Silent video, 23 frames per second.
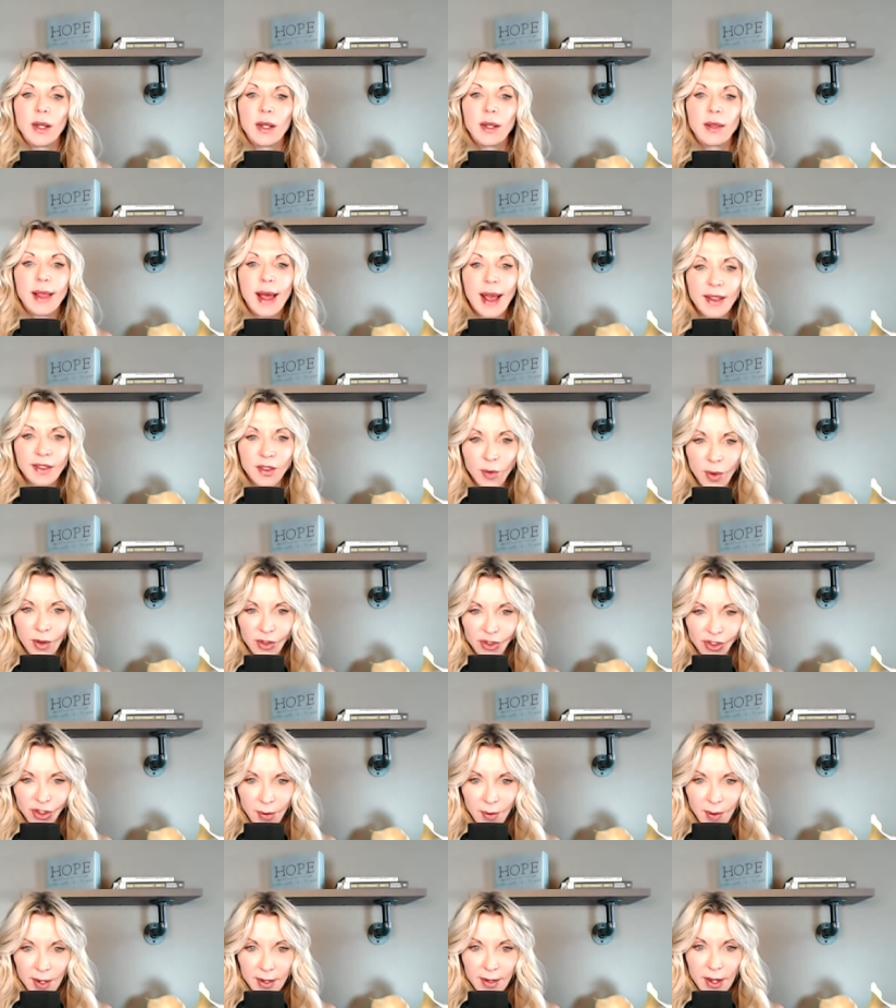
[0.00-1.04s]
Last question
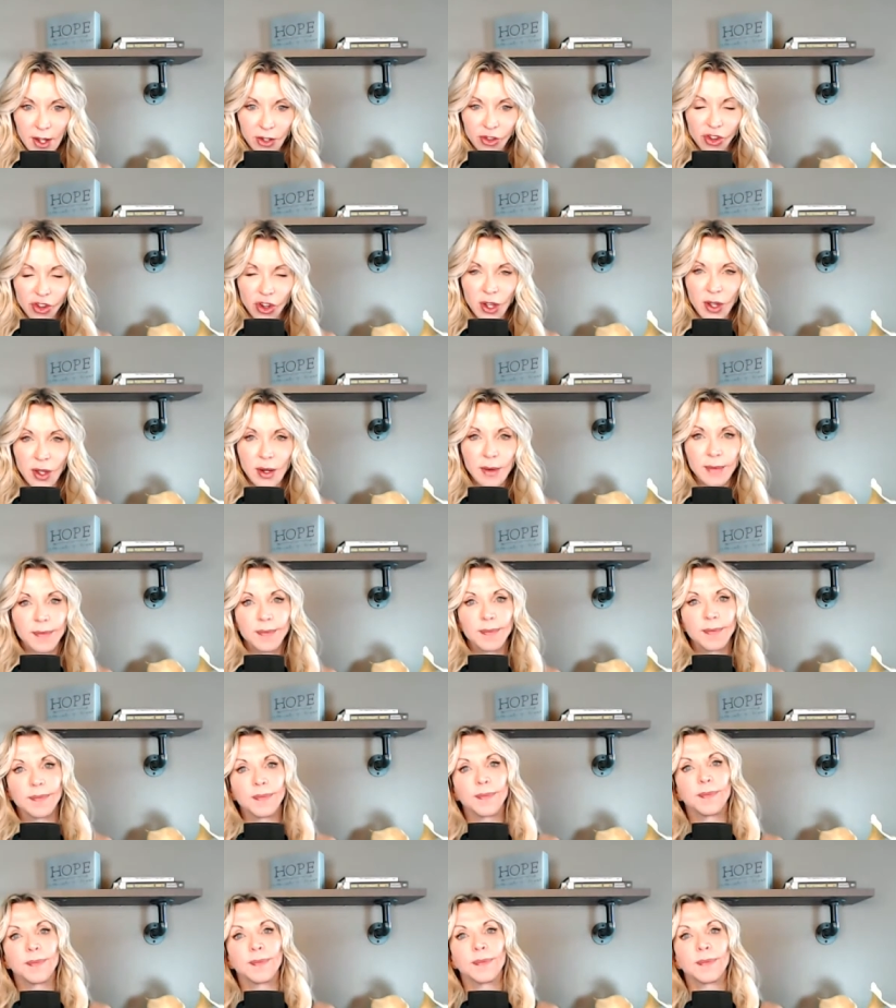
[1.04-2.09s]
I want to touch on
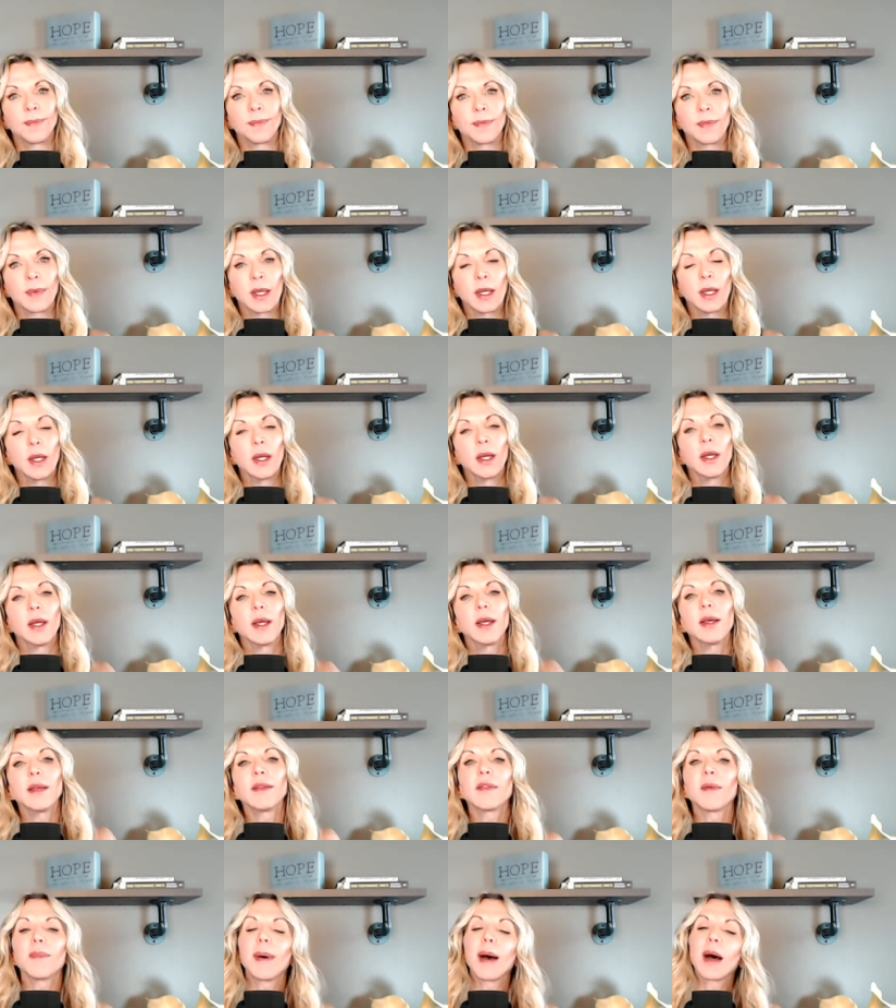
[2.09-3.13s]

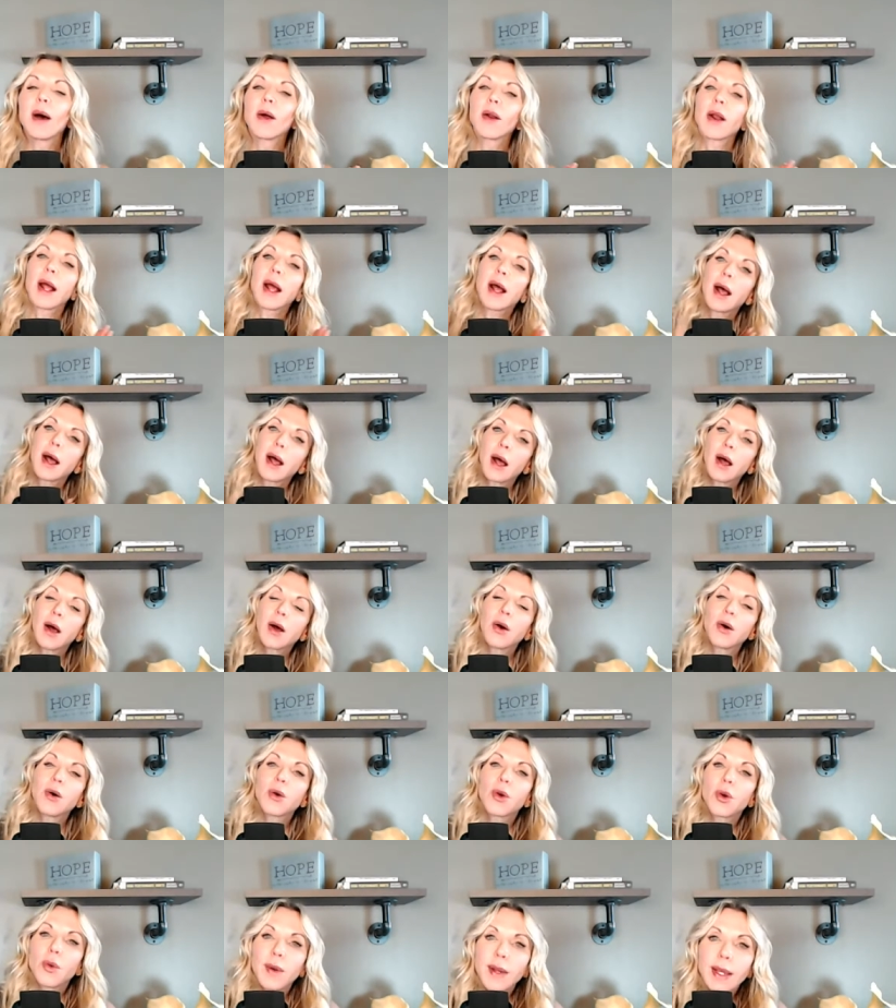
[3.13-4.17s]
is about
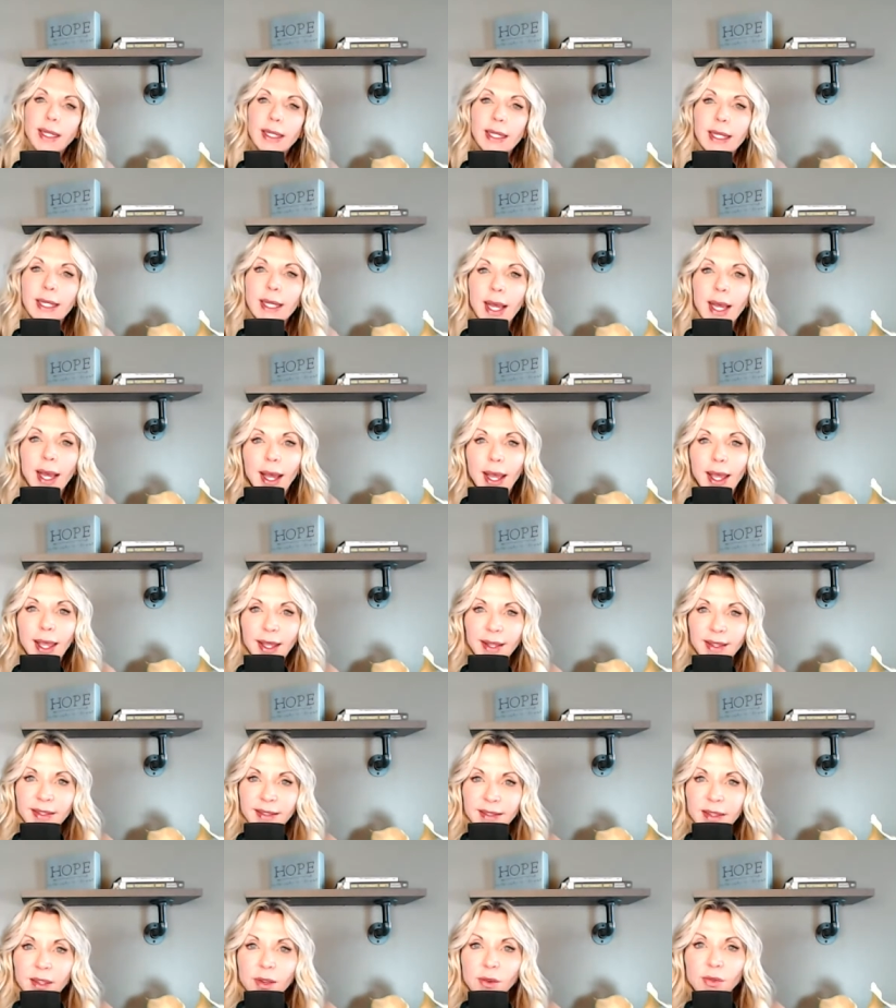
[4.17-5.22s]
how quickly I can
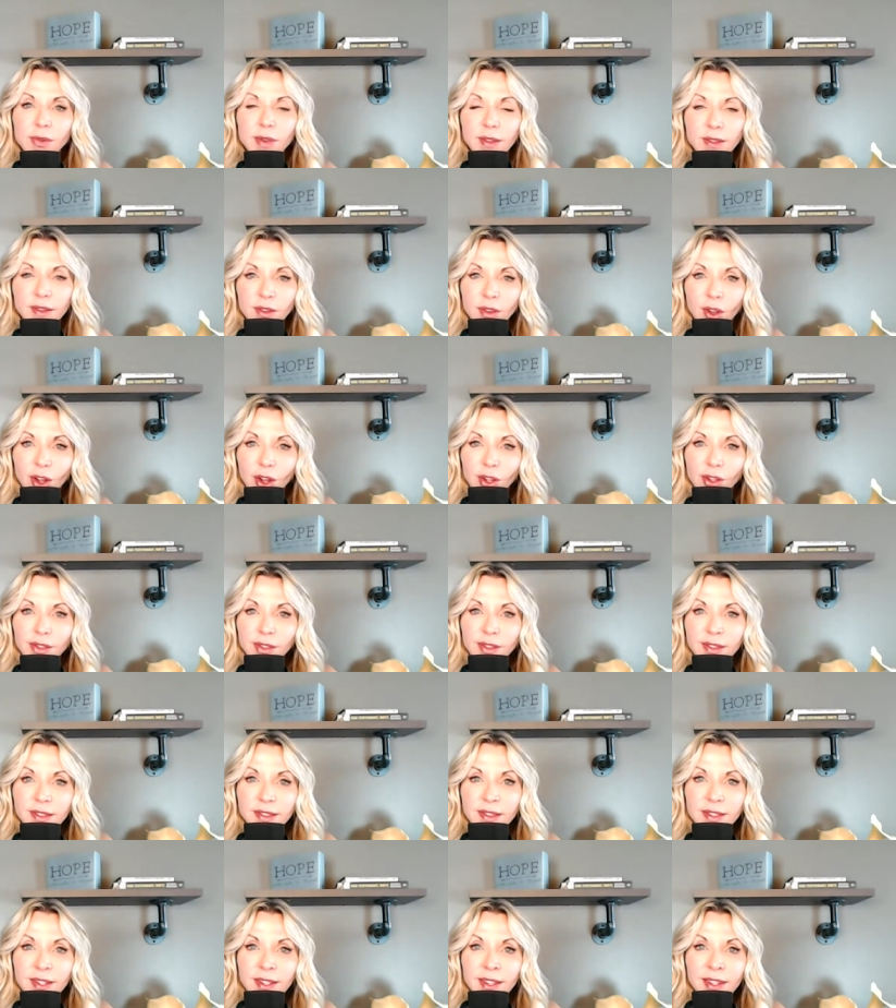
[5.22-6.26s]
see
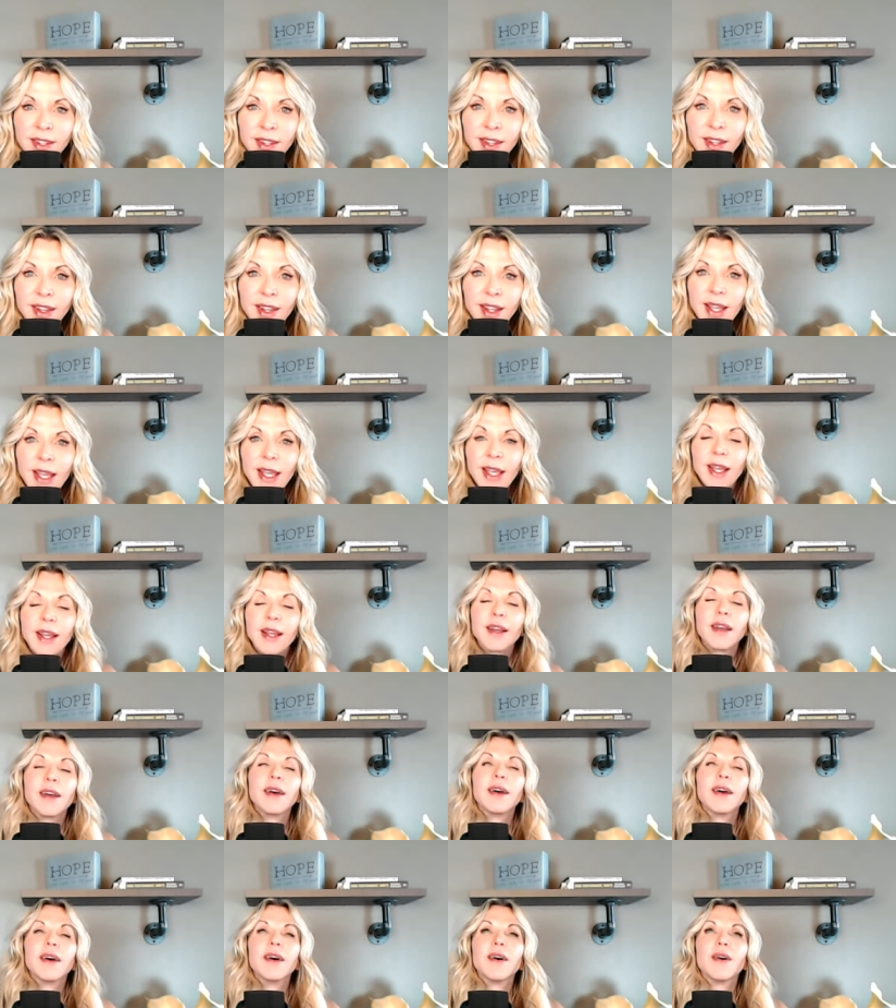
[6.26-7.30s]
results
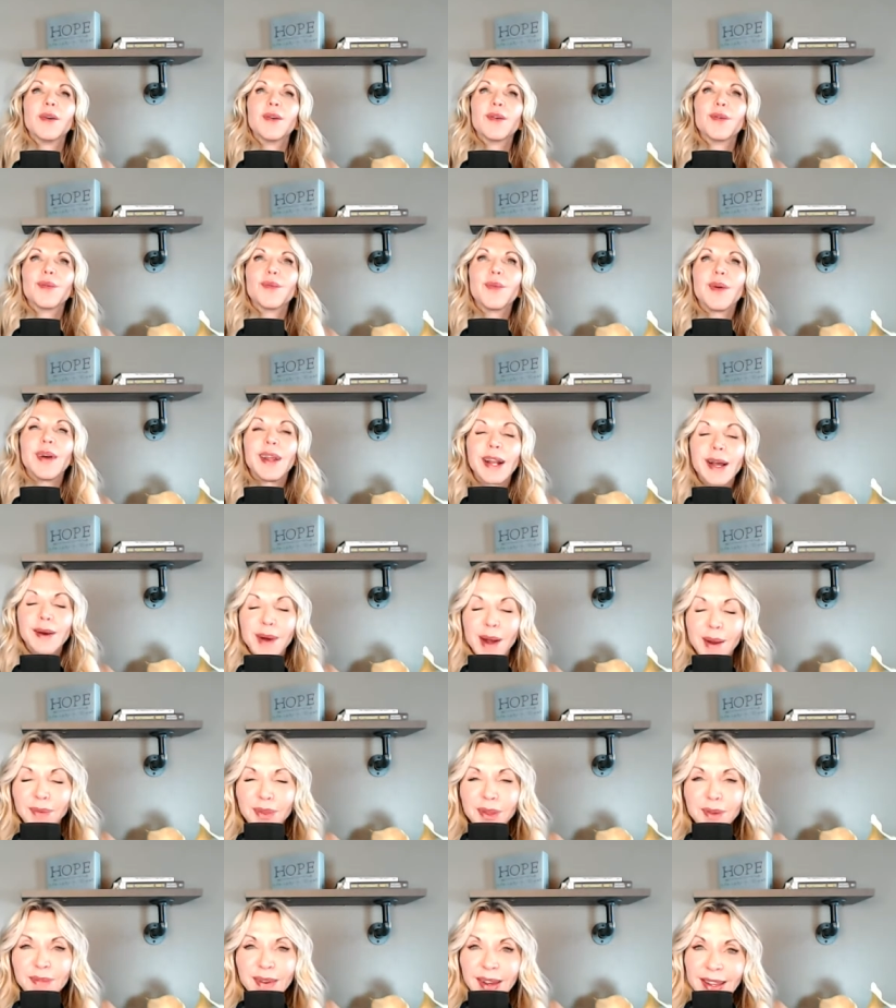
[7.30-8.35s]
when I'm
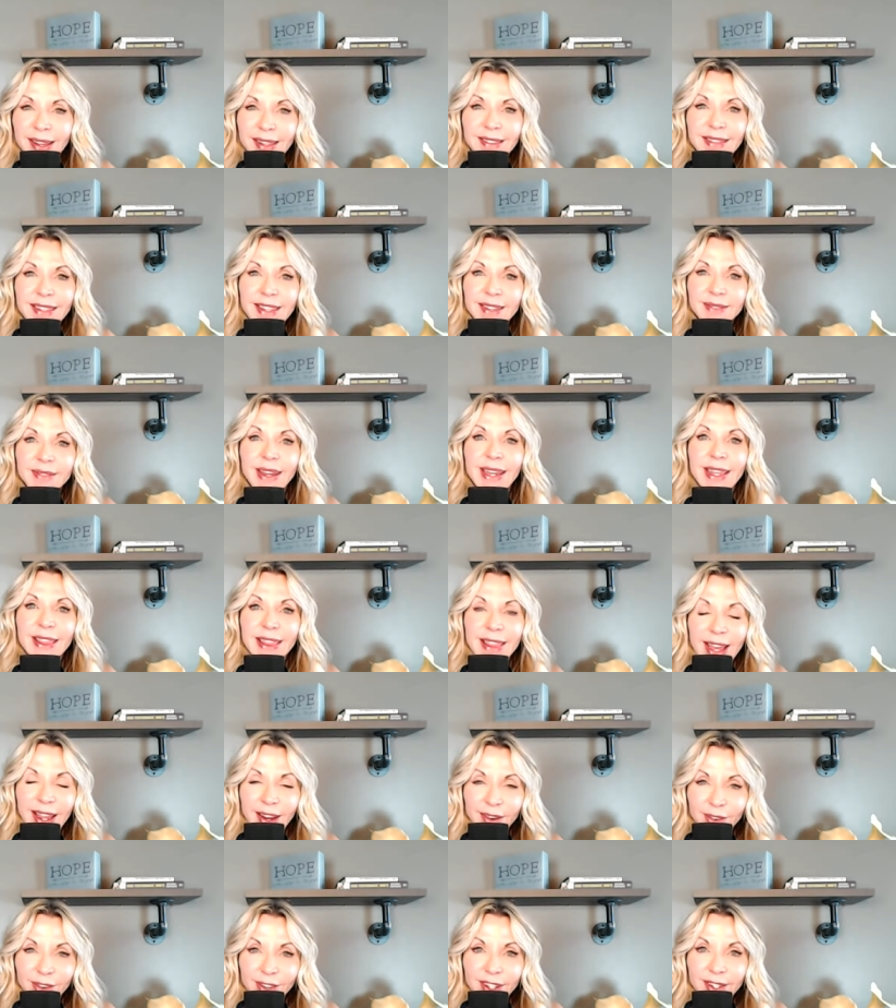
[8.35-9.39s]
optimizing my
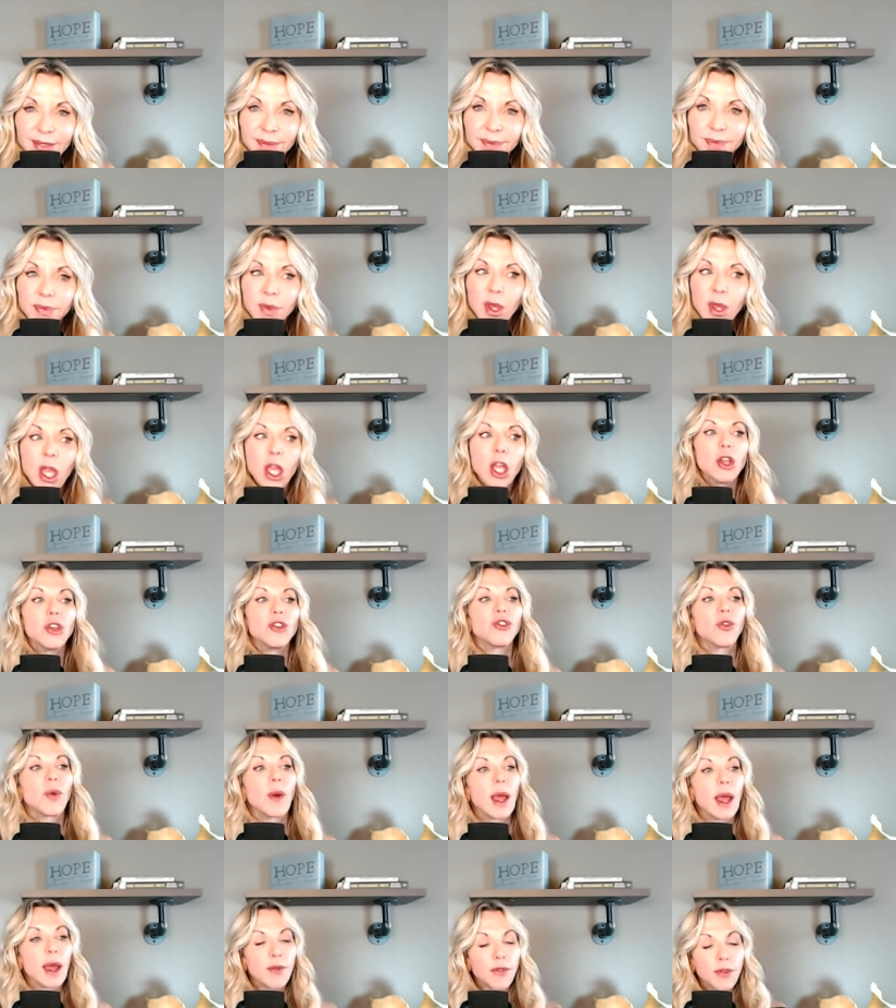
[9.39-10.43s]
thyroid.
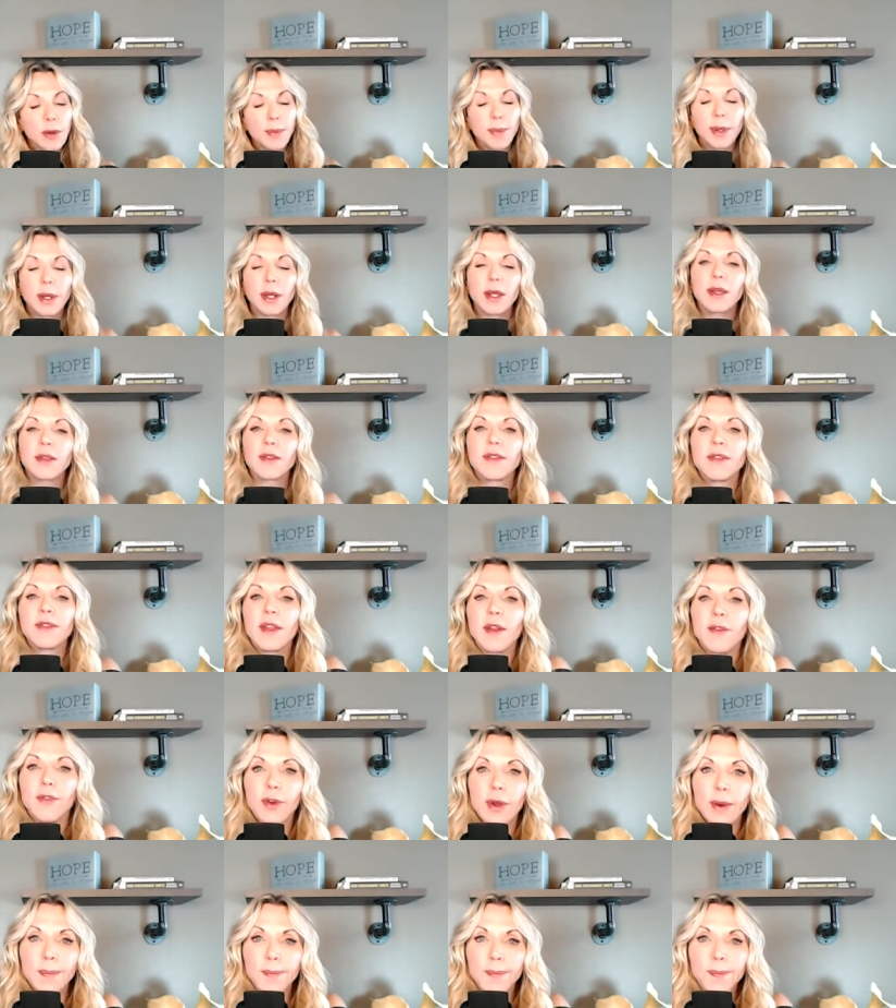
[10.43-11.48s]
So everybody is
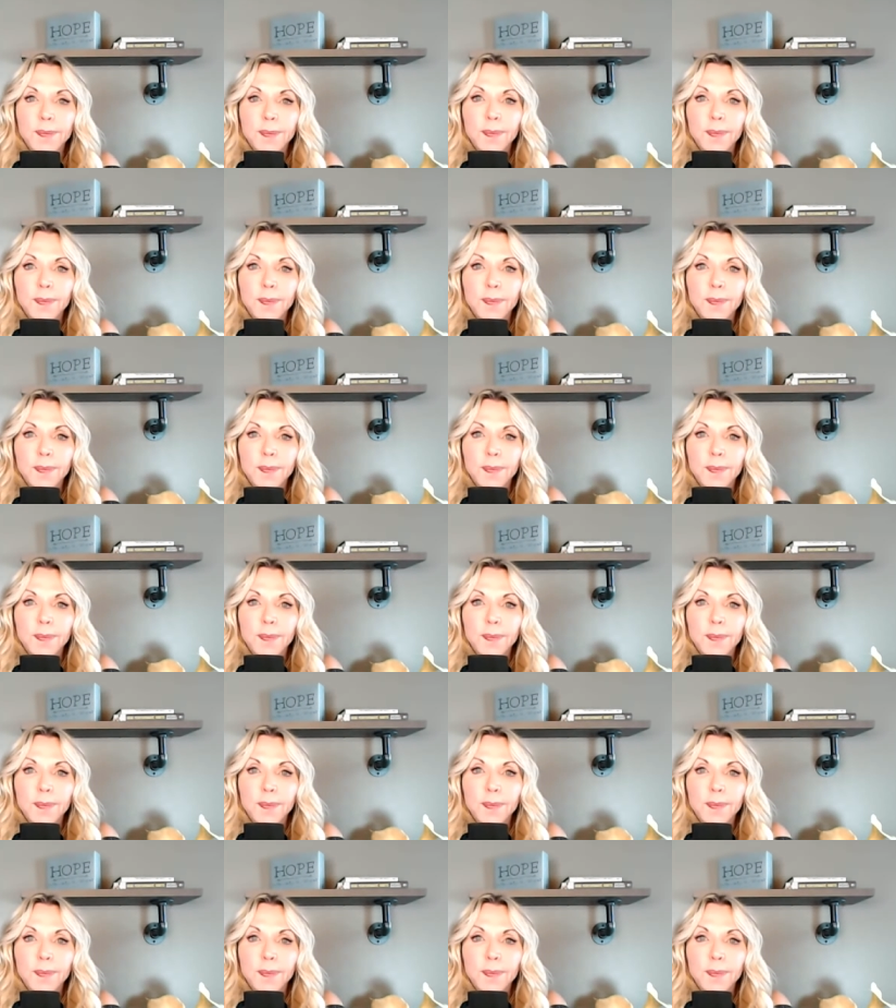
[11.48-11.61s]
different.